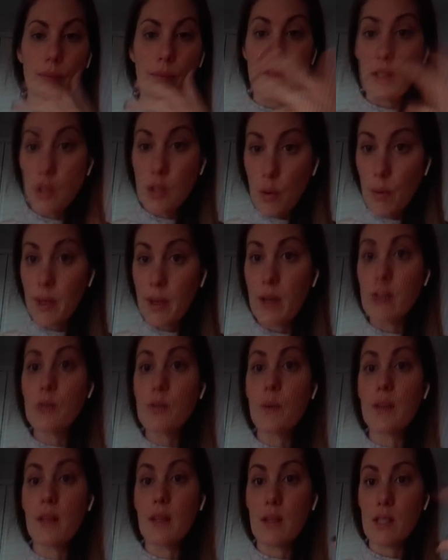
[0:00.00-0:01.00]
So here's
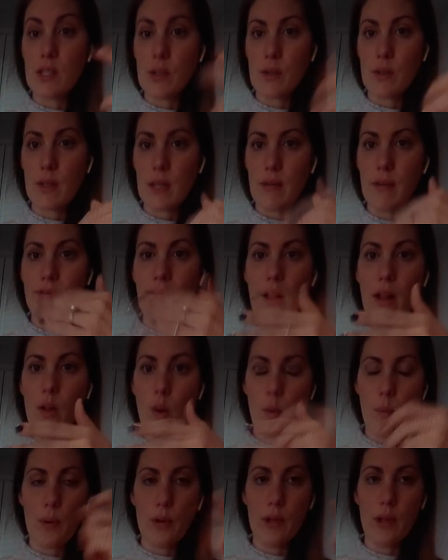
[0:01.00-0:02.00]
what the
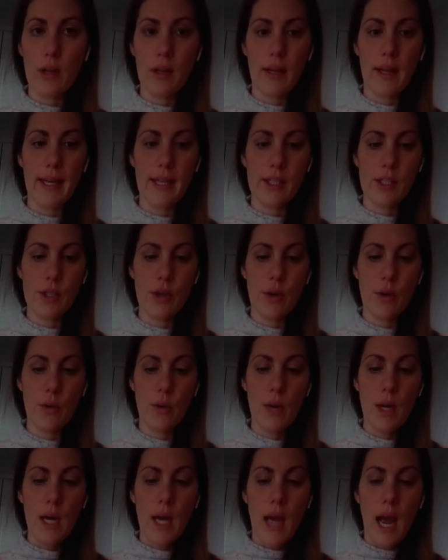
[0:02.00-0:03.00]
follow-up will look like.
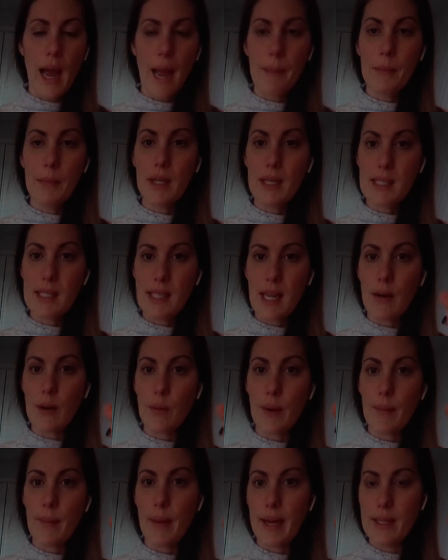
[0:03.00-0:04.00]
So I'm going to set a
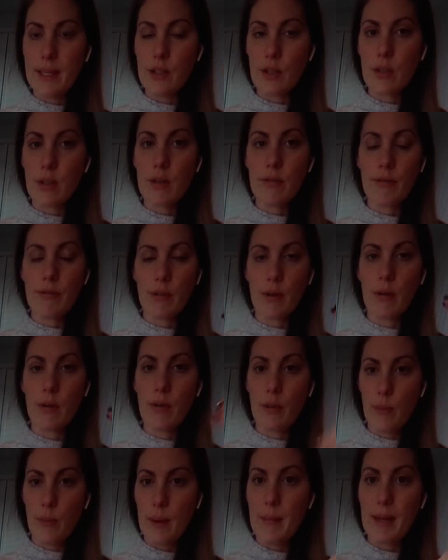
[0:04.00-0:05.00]
reminder for
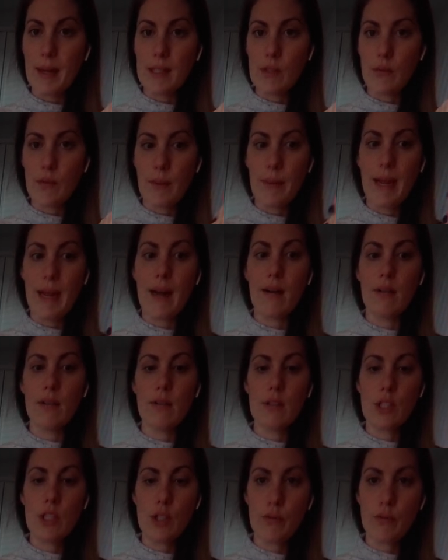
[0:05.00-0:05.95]
3 months from now